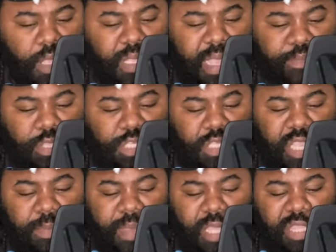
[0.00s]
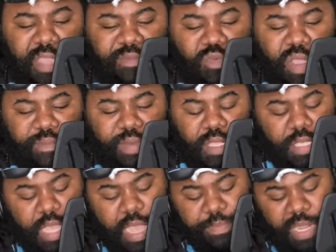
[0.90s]
Tell me what you think about Stephen Weberly's
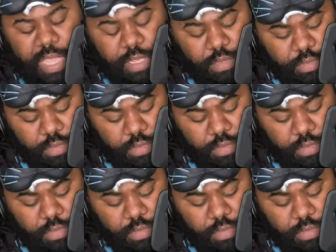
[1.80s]
comlet.